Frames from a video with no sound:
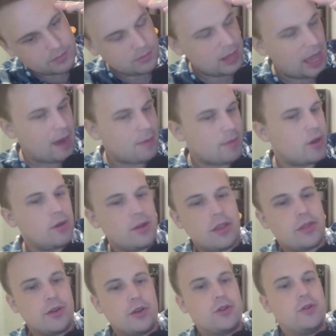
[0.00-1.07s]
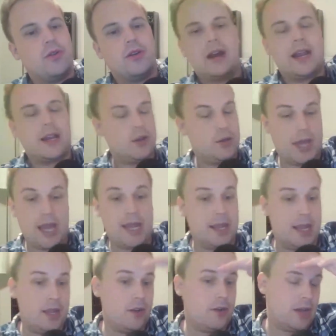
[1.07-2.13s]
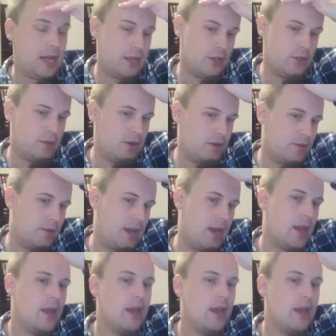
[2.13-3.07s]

I wrote in the third quarter, I could do the headline. They're getting smoked, right?